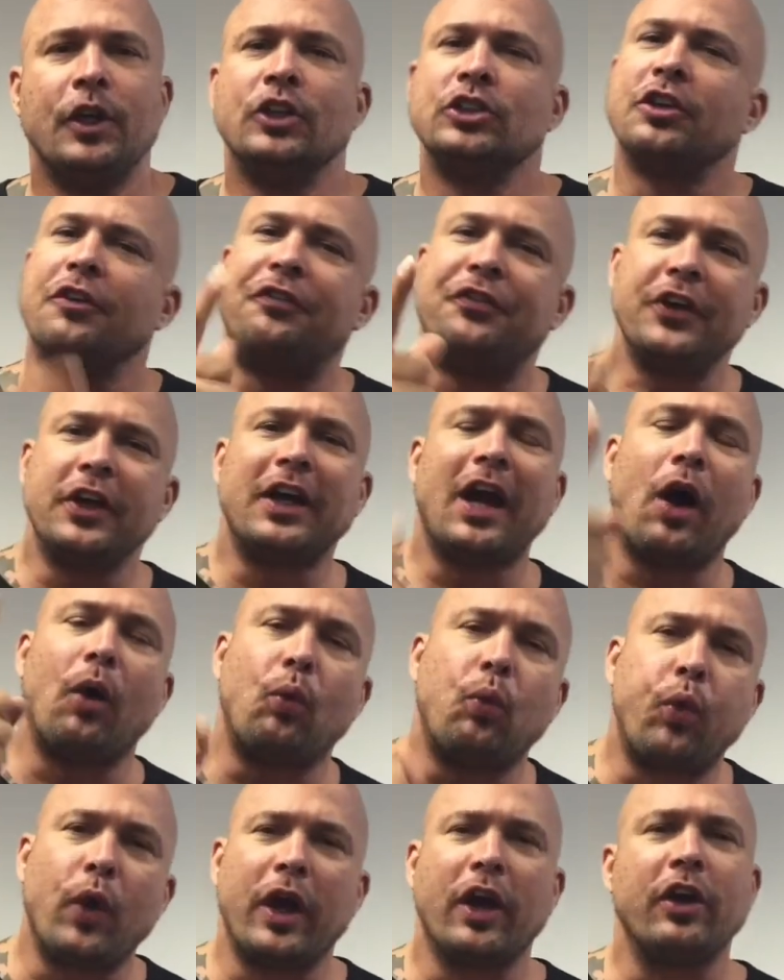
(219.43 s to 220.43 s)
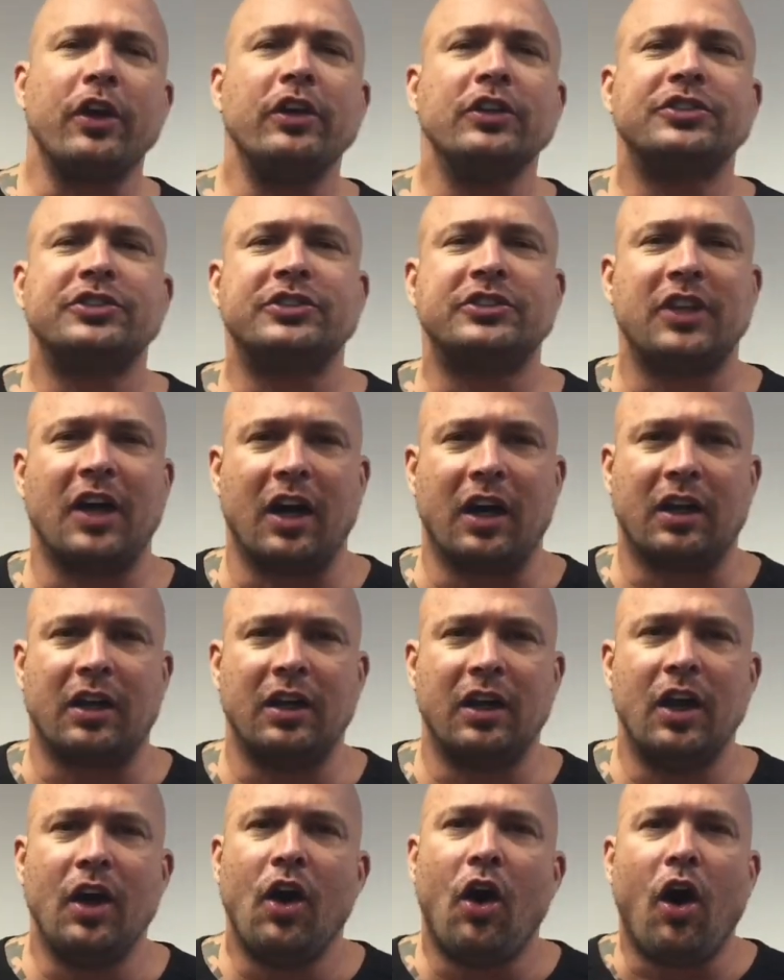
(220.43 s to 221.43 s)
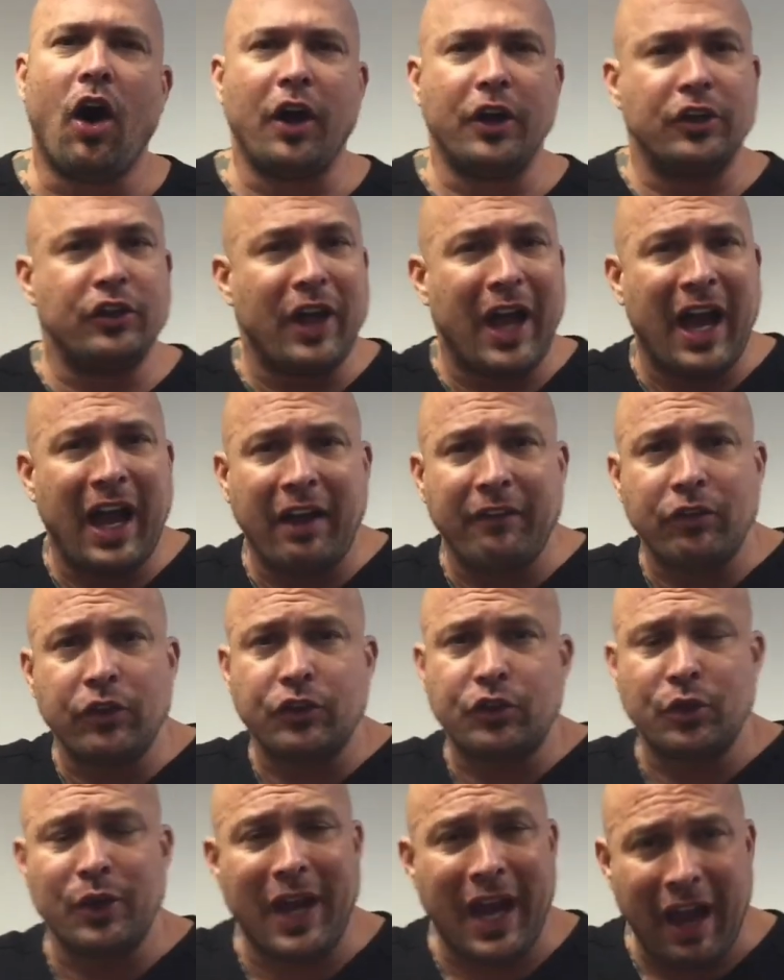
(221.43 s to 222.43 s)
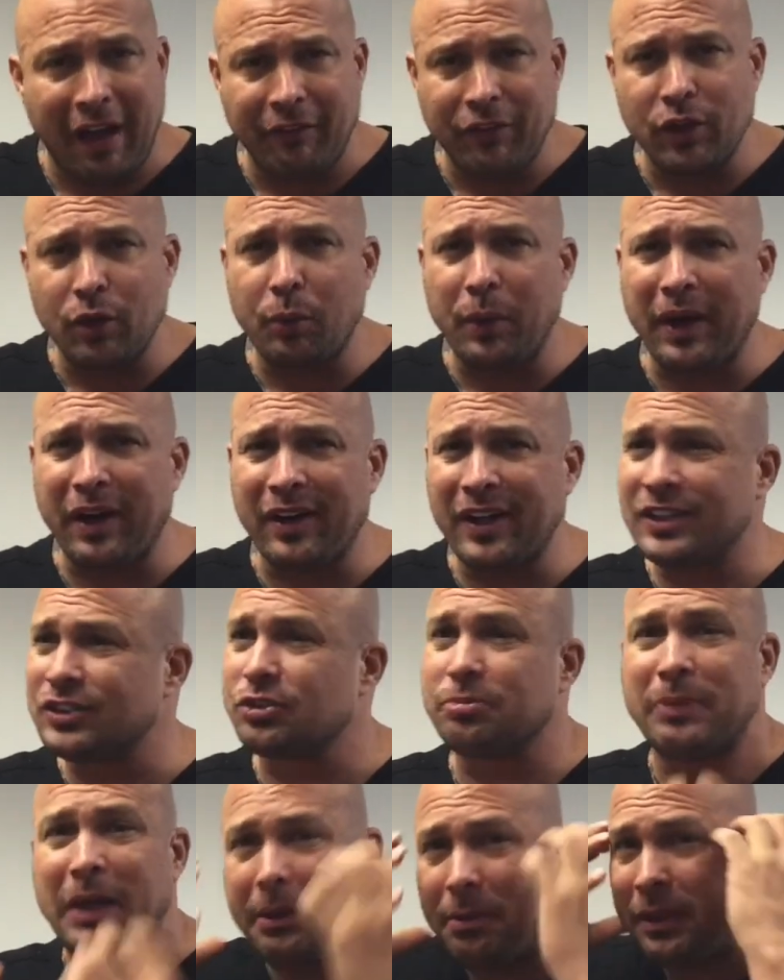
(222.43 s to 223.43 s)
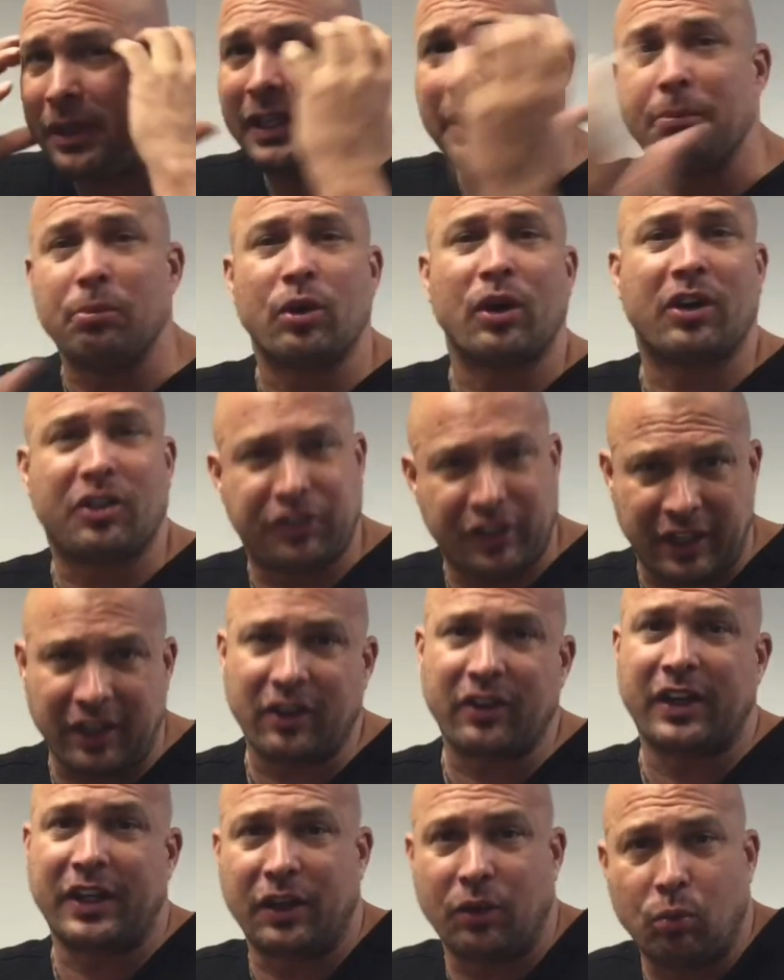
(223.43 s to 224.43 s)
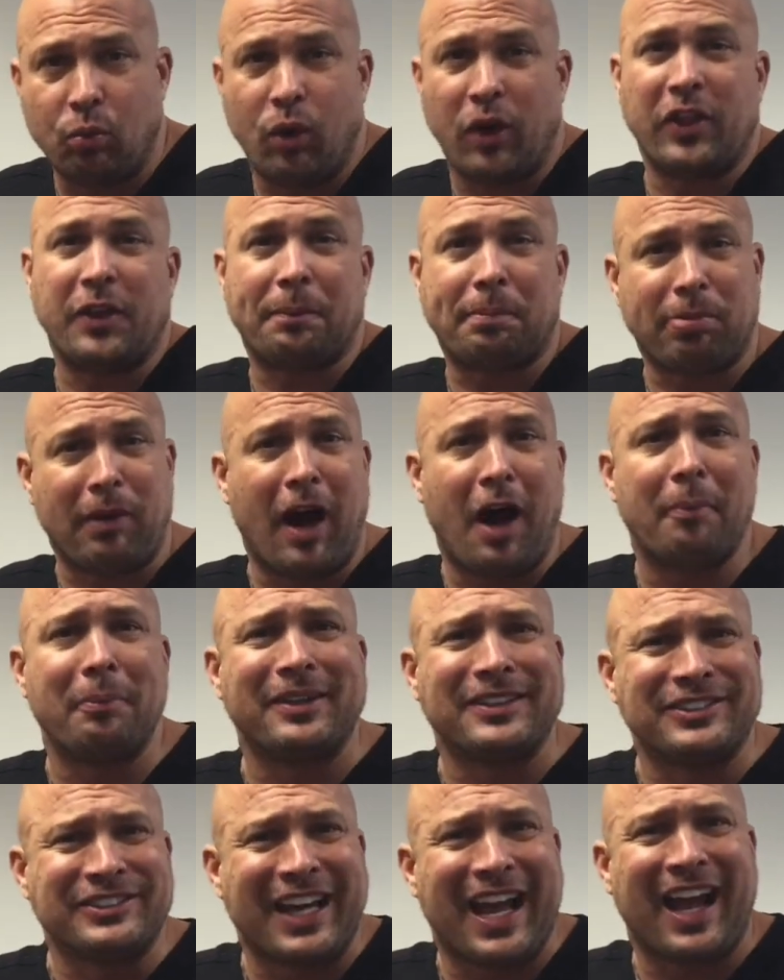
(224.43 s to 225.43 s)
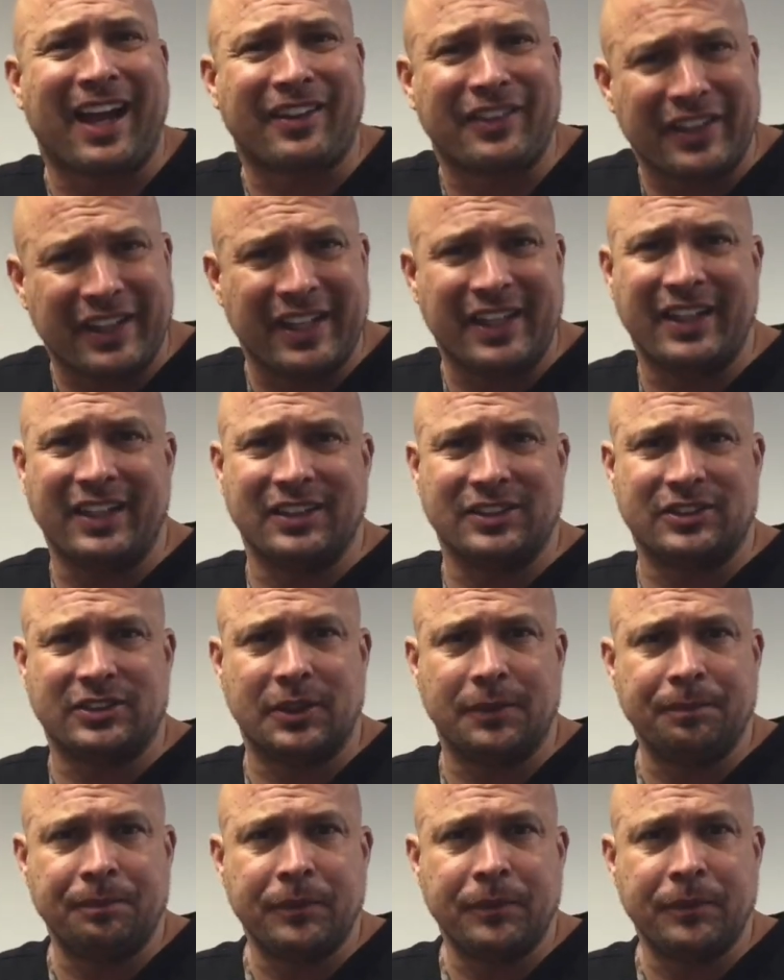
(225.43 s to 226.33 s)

So figure out where you're stuck. Are you have do you have the awareness? Or maybe you need more clarity in what the problem exactly is.